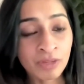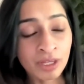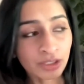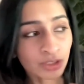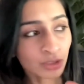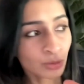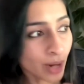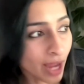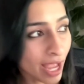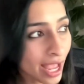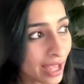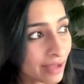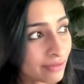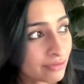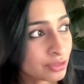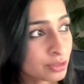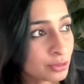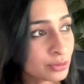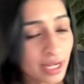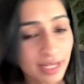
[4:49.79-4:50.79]
You
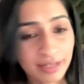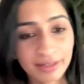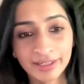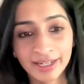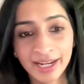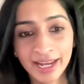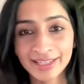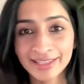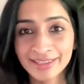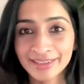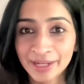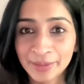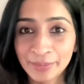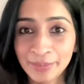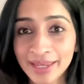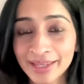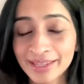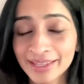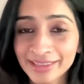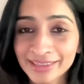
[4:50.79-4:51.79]
have to recognize that
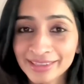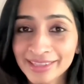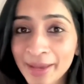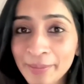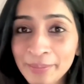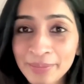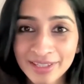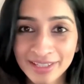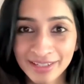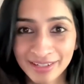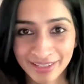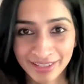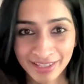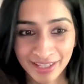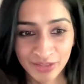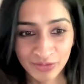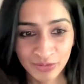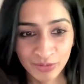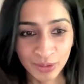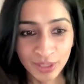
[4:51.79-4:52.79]
making them
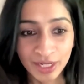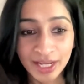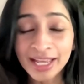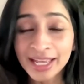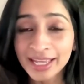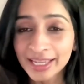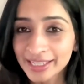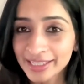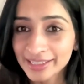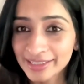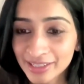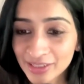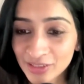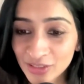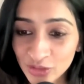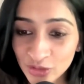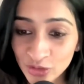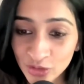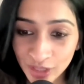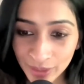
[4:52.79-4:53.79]
successful is
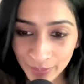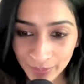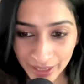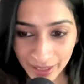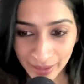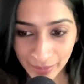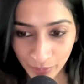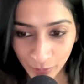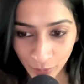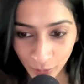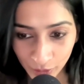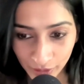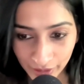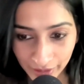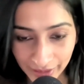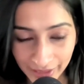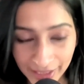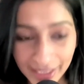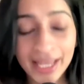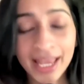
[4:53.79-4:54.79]
extremely
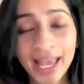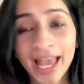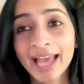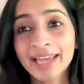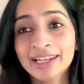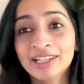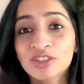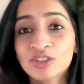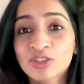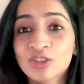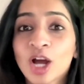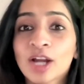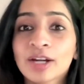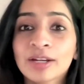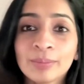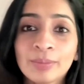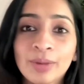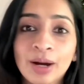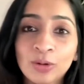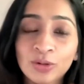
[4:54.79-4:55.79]
important. And it's not
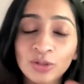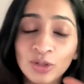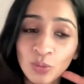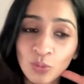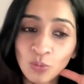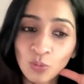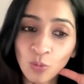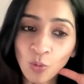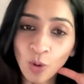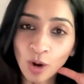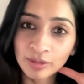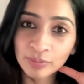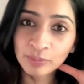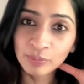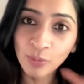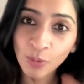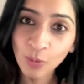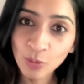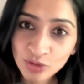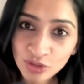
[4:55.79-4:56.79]
about what
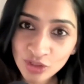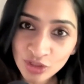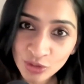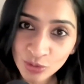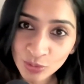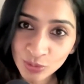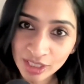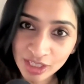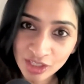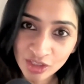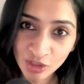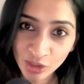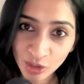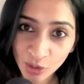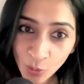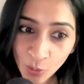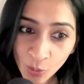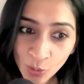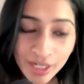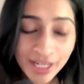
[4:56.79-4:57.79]
poses you teach
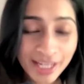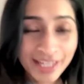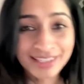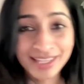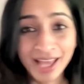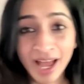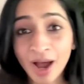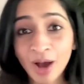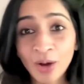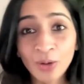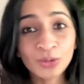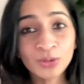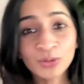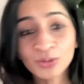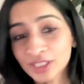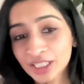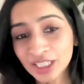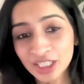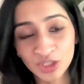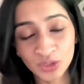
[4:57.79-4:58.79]
alone. It's how
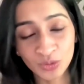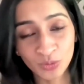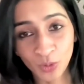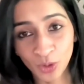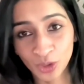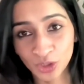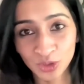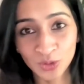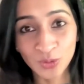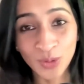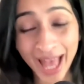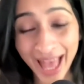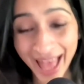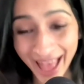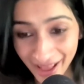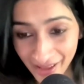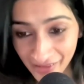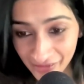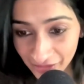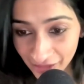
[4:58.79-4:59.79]
you teach what you
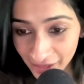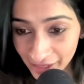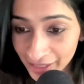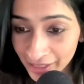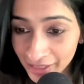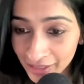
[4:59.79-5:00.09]
have.